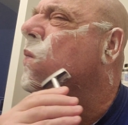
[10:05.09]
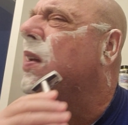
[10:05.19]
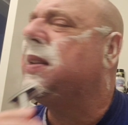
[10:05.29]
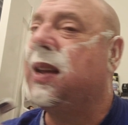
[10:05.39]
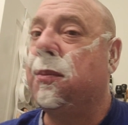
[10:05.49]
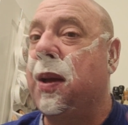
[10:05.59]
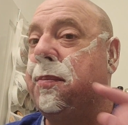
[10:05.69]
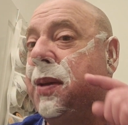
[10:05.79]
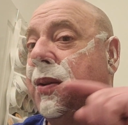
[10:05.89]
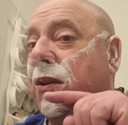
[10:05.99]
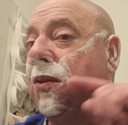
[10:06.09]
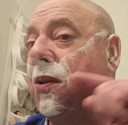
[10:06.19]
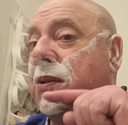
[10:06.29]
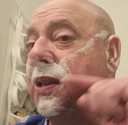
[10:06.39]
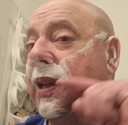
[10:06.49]
that's how my beard
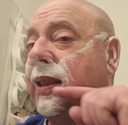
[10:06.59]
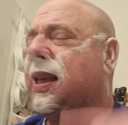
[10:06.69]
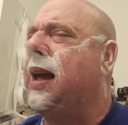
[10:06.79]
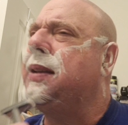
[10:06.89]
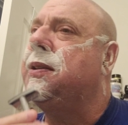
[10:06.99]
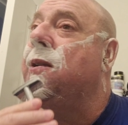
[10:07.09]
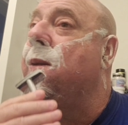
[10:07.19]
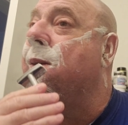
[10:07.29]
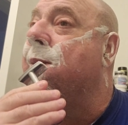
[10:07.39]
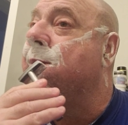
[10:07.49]
grows like that too.